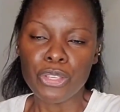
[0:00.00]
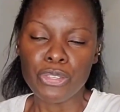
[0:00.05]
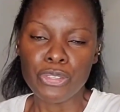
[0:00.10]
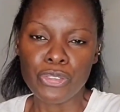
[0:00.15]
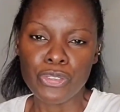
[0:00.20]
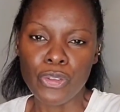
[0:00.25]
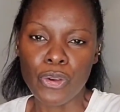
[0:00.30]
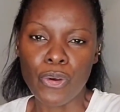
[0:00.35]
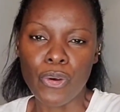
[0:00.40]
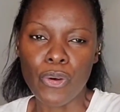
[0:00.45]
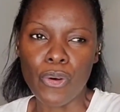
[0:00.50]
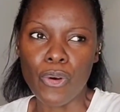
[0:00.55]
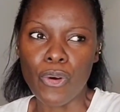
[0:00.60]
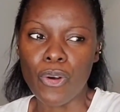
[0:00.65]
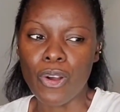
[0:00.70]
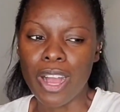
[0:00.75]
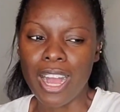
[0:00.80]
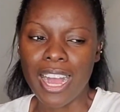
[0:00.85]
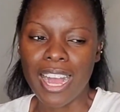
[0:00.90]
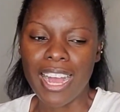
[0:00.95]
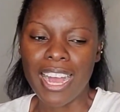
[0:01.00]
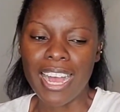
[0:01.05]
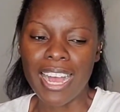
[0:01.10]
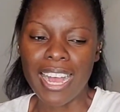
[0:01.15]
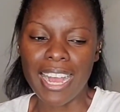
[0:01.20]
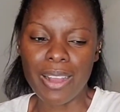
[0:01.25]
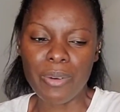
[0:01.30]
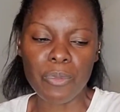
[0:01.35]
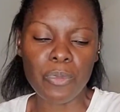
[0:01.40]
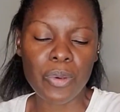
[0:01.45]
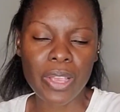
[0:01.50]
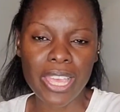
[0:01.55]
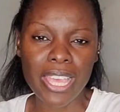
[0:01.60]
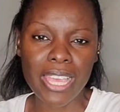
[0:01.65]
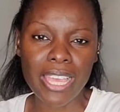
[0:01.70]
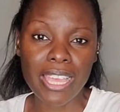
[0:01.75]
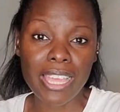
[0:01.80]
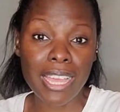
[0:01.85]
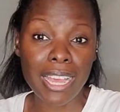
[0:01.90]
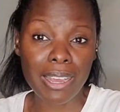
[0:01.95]
So
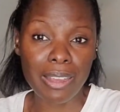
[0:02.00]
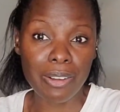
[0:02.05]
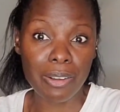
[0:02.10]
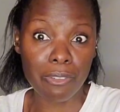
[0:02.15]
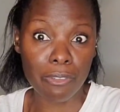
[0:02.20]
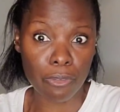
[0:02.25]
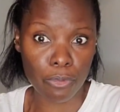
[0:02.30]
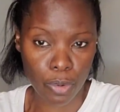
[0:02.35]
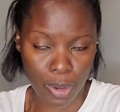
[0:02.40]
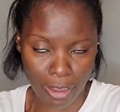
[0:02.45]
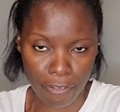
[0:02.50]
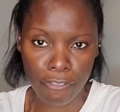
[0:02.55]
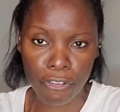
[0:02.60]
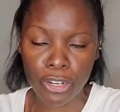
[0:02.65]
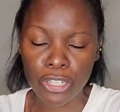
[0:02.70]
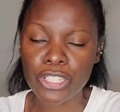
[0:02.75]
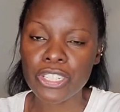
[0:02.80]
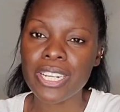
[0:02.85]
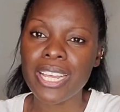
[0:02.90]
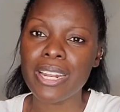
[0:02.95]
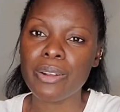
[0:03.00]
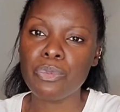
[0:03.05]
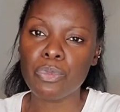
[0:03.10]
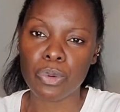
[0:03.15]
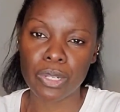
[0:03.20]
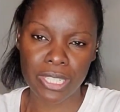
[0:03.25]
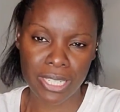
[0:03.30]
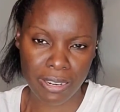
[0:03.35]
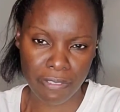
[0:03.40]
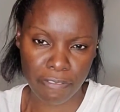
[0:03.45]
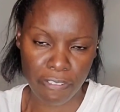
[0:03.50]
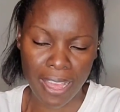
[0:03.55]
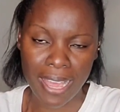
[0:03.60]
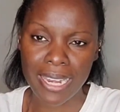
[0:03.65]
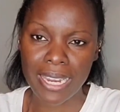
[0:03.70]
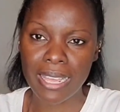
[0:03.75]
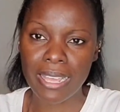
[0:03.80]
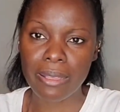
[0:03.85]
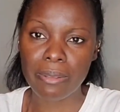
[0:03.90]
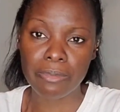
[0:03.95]
we are fortunate. We did
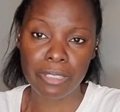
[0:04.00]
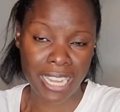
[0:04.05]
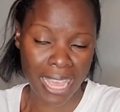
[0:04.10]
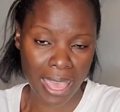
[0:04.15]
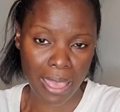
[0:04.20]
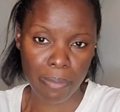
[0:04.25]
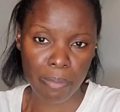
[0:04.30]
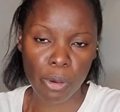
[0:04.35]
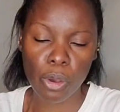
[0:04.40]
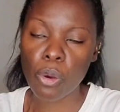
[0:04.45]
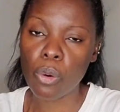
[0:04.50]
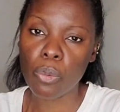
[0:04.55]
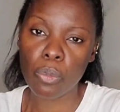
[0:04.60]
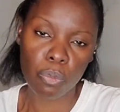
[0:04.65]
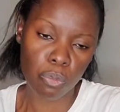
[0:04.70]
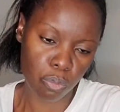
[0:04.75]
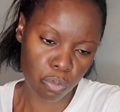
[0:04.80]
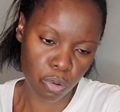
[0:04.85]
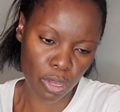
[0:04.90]
find a table.